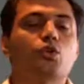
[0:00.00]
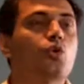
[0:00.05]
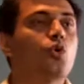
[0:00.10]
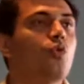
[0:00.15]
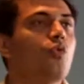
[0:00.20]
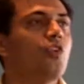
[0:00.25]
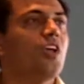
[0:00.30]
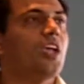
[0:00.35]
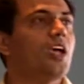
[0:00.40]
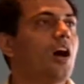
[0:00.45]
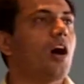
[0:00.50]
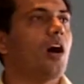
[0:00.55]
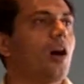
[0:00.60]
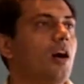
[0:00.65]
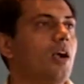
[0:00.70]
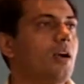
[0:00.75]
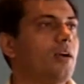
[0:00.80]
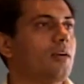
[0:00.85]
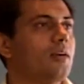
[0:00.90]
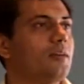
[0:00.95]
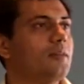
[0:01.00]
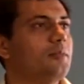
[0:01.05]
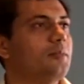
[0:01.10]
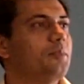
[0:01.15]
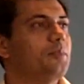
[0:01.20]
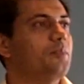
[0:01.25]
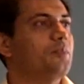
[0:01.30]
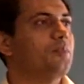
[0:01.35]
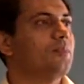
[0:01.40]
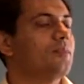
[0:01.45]
who we are
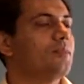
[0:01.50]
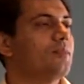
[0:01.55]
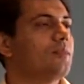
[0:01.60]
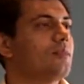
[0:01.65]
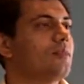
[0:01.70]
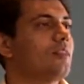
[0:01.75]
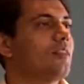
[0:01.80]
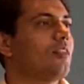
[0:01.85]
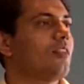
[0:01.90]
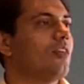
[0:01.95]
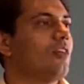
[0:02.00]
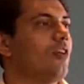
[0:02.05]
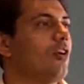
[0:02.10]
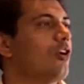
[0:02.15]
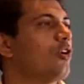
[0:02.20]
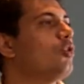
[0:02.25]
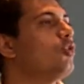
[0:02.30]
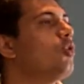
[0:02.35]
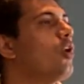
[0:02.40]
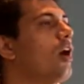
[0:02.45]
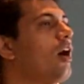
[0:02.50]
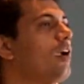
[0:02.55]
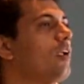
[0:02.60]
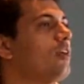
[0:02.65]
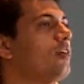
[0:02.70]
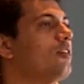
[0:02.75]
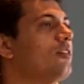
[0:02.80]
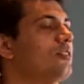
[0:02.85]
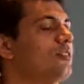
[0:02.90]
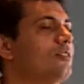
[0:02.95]
or who are
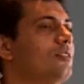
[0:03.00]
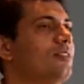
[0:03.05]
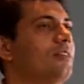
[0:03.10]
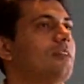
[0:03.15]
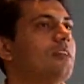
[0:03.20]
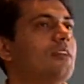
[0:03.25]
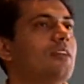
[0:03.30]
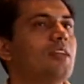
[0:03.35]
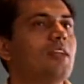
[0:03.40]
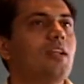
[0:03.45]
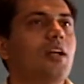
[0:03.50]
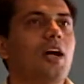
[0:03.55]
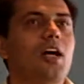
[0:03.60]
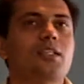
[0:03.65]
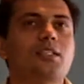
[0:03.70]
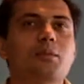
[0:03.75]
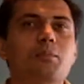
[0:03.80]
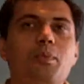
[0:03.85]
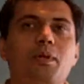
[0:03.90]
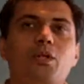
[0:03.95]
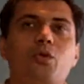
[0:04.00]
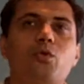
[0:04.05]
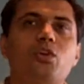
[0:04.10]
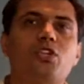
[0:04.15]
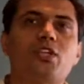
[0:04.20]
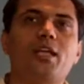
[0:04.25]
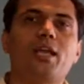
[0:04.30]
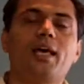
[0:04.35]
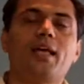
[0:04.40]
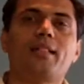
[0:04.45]
you a simple
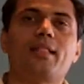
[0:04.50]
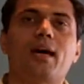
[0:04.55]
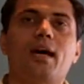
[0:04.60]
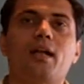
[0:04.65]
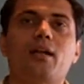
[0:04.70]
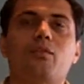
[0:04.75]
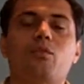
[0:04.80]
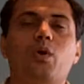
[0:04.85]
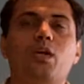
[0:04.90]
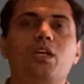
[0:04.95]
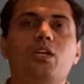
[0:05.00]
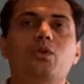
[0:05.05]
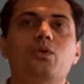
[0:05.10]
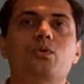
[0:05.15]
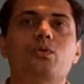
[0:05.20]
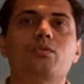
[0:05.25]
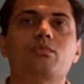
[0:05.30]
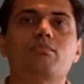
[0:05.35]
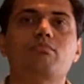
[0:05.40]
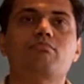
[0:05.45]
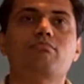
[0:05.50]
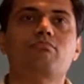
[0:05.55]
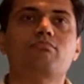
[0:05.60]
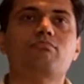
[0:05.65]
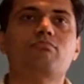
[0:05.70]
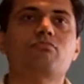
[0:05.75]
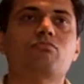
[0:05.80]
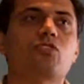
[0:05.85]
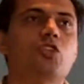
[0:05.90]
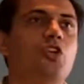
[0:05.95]
question like that when you
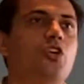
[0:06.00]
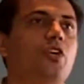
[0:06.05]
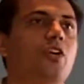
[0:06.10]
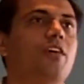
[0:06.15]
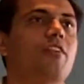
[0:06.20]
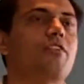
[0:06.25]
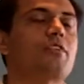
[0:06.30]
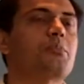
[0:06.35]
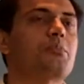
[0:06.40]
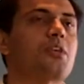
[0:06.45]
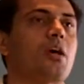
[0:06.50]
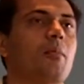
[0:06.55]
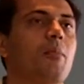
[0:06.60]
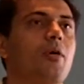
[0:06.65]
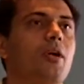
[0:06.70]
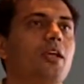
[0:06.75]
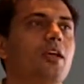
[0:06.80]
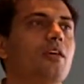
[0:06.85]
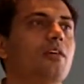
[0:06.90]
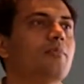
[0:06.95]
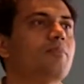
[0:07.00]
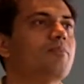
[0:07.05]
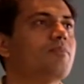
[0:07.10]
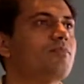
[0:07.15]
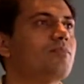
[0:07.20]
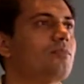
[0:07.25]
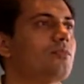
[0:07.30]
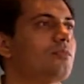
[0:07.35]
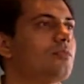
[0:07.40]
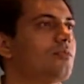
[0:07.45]
when you hear from somebody
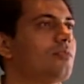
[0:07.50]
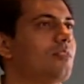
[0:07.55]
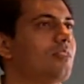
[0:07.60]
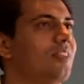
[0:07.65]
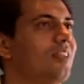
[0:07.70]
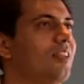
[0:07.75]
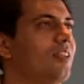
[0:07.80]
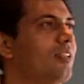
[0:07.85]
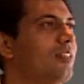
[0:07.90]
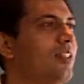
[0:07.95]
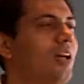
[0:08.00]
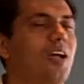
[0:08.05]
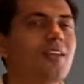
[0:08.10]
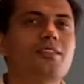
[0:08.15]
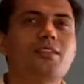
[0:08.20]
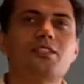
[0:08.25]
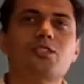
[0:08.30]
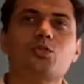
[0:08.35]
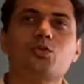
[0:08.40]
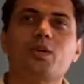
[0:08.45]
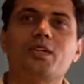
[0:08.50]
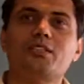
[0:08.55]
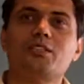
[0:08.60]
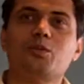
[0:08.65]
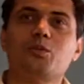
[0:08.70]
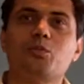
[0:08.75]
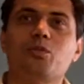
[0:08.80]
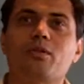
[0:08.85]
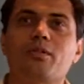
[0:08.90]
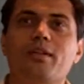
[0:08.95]
the answer is quite
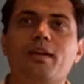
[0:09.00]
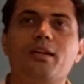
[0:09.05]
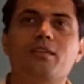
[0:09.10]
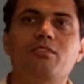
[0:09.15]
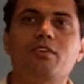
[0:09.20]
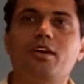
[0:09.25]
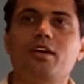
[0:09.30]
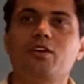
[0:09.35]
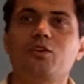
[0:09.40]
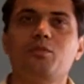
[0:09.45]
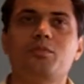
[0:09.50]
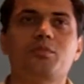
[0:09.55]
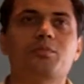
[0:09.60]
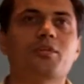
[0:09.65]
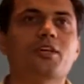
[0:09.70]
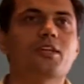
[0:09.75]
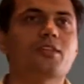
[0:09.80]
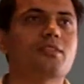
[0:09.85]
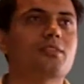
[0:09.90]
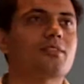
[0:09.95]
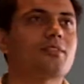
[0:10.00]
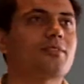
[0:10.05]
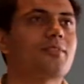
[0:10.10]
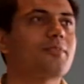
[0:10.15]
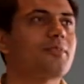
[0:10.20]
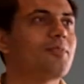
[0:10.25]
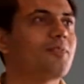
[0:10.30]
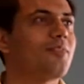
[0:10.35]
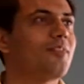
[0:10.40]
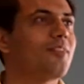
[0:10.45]
simple right we are human beings
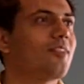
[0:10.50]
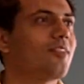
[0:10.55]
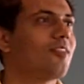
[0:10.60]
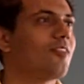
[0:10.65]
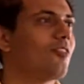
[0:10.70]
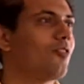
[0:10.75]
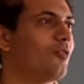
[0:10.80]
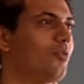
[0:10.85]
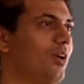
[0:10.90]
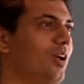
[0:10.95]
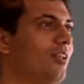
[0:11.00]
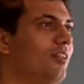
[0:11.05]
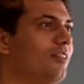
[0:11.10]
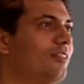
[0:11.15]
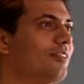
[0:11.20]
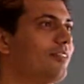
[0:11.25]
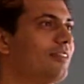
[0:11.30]
right